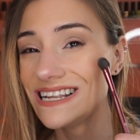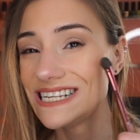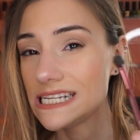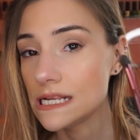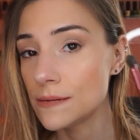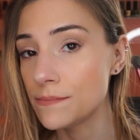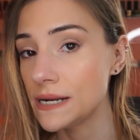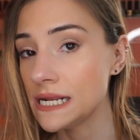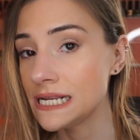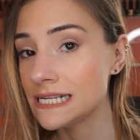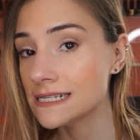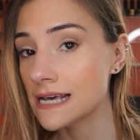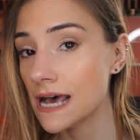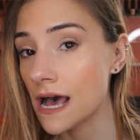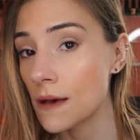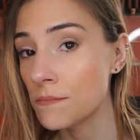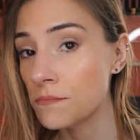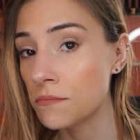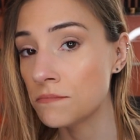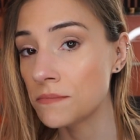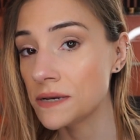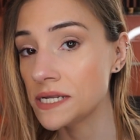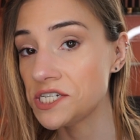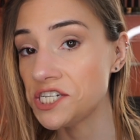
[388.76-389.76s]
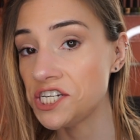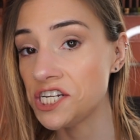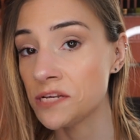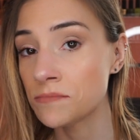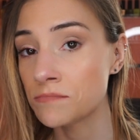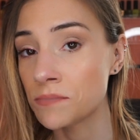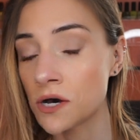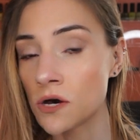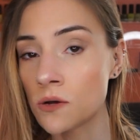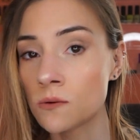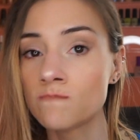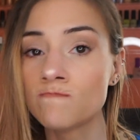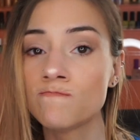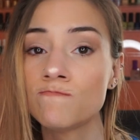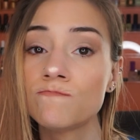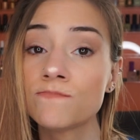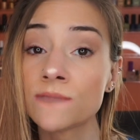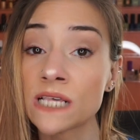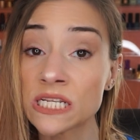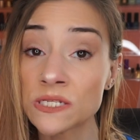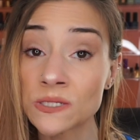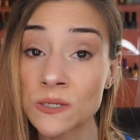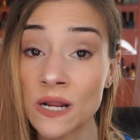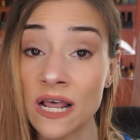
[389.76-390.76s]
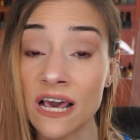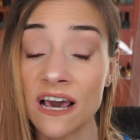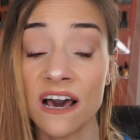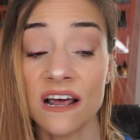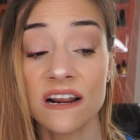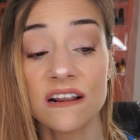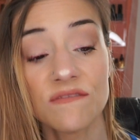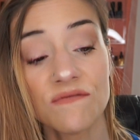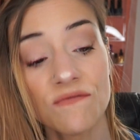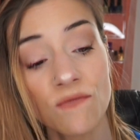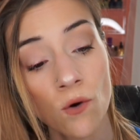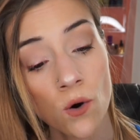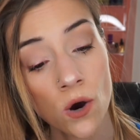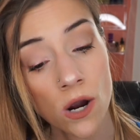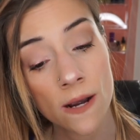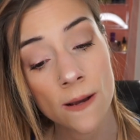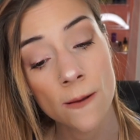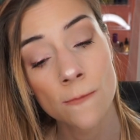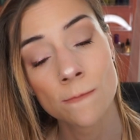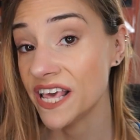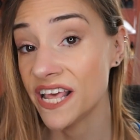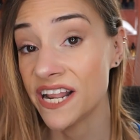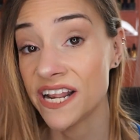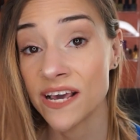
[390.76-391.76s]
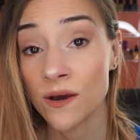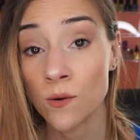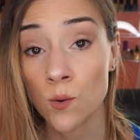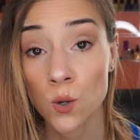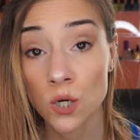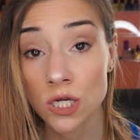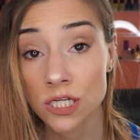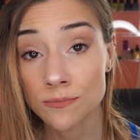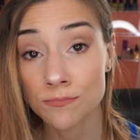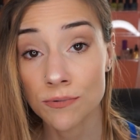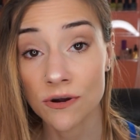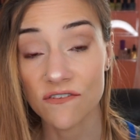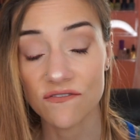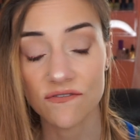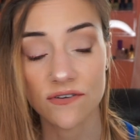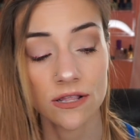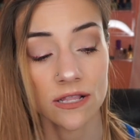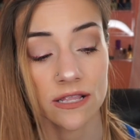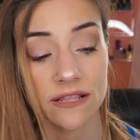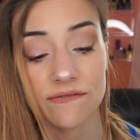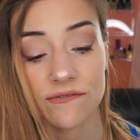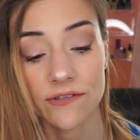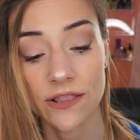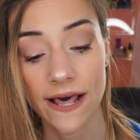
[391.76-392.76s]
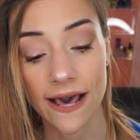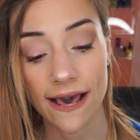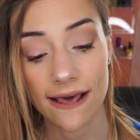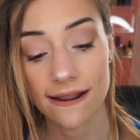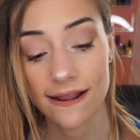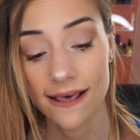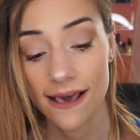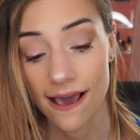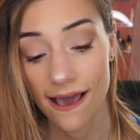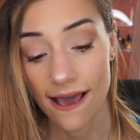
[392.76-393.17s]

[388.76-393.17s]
tippity top of my cheekbone, that's what I got it for, and it works perfectly for that.